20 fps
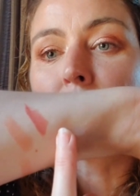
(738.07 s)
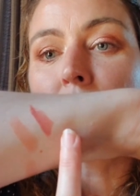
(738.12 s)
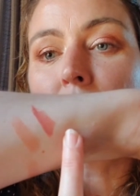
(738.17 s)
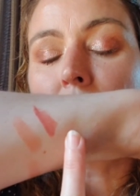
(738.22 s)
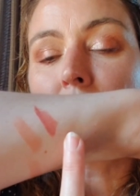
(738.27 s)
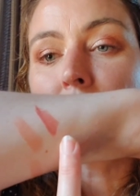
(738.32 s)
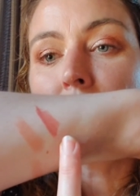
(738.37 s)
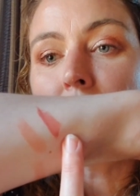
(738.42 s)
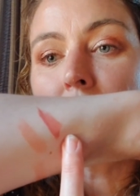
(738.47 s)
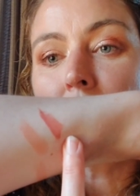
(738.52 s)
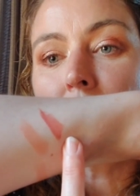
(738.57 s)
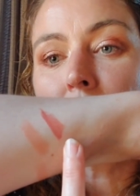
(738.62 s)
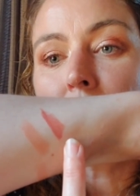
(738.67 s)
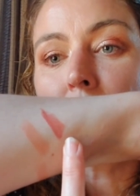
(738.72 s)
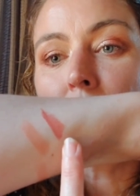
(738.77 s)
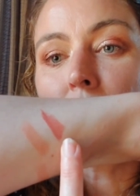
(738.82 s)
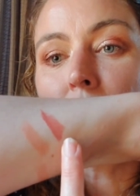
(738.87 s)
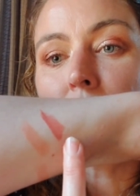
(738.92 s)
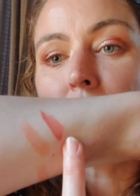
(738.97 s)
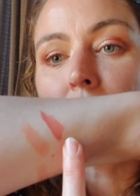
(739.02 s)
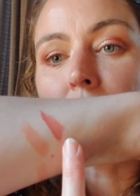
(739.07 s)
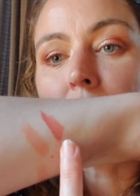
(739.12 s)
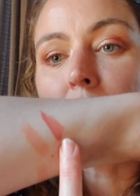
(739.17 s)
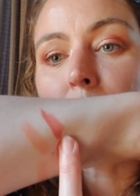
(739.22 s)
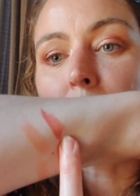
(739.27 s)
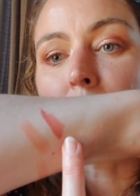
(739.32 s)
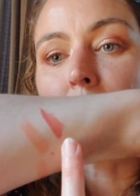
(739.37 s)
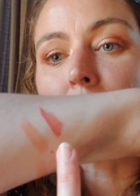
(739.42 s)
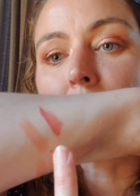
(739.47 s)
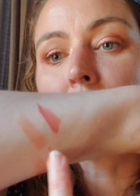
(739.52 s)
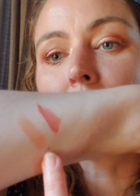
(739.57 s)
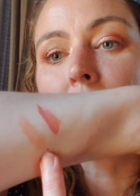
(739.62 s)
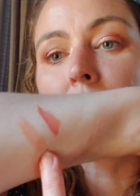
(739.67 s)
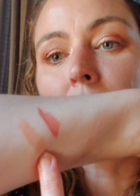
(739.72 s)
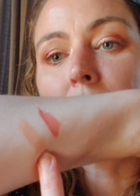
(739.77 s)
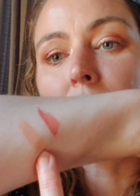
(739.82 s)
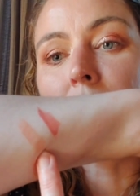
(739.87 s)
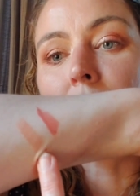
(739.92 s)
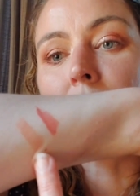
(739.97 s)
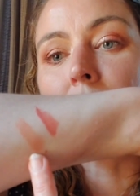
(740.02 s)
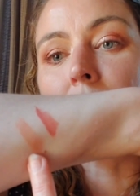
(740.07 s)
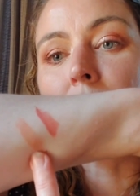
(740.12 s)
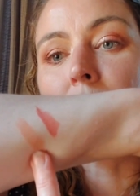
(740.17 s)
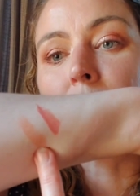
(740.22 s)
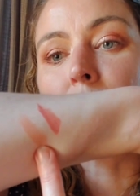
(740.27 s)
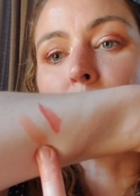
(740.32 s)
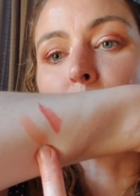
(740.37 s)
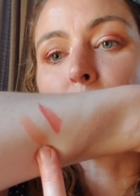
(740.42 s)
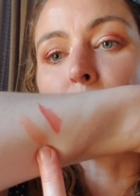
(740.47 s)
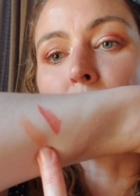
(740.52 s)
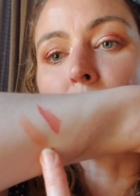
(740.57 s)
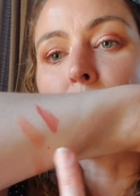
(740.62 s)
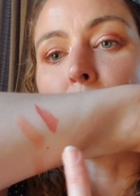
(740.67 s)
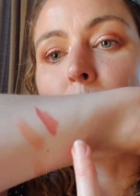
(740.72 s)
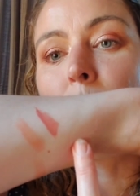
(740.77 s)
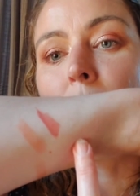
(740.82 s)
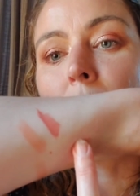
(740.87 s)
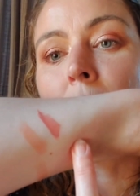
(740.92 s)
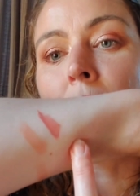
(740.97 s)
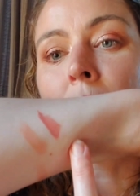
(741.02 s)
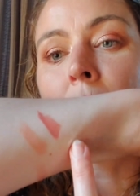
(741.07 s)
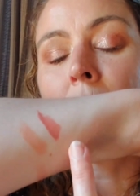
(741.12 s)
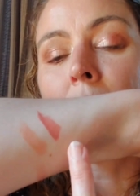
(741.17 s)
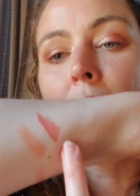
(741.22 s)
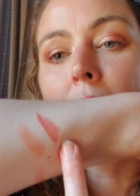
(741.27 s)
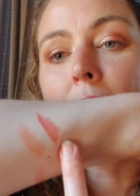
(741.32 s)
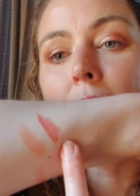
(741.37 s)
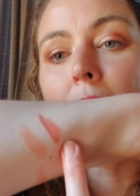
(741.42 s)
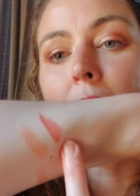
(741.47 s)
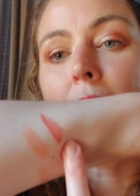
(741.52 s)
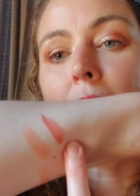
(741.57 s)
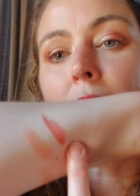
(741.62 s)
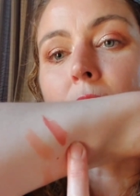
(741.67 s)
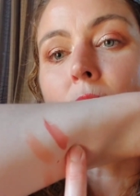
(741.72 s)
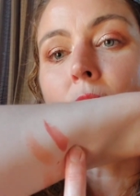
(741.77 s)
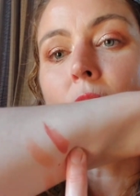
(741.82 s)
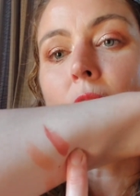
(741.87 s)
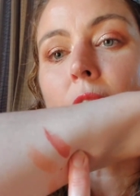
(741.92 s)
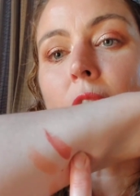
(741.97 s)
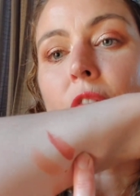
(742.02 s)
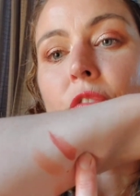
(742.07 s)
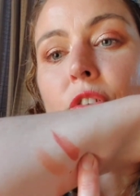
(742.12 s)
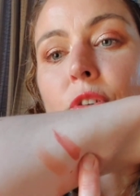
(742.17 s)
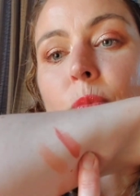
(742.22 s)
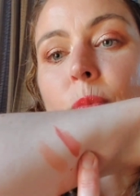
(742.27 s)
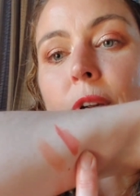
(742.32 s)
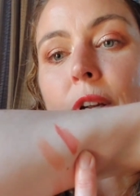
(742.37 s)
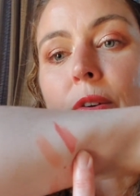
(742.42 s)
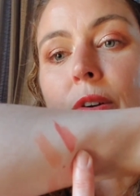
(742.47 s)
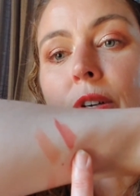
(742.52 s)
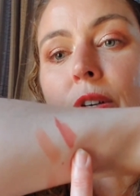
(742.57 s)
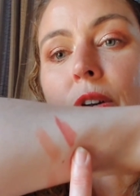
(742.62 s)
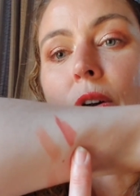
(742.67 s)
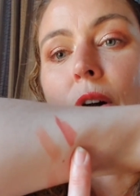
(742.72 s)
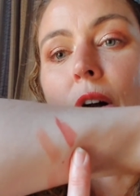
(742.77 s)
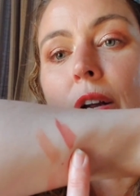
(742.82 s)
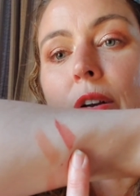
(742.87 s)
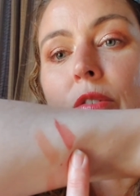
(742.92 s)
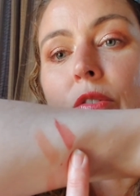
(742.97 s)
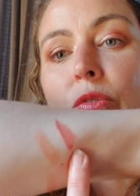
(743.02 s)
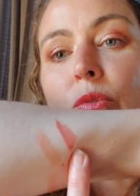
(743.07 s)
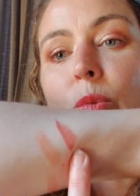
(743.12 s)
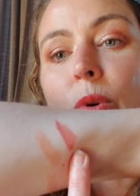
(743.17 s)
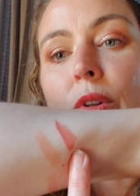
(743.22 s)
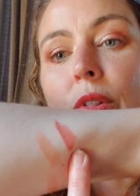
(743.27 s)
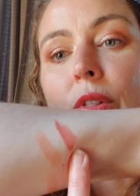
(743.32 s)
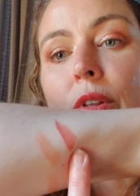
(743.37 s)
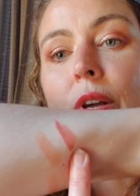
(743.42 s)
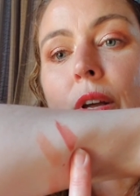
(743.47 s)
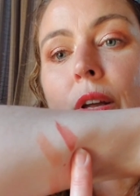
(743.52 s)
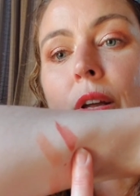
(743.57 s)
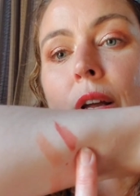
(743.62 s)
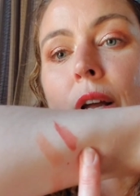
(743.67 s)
So you can see it's a lot deeper than Teddy 2.0, but again, I have to wear it kind of with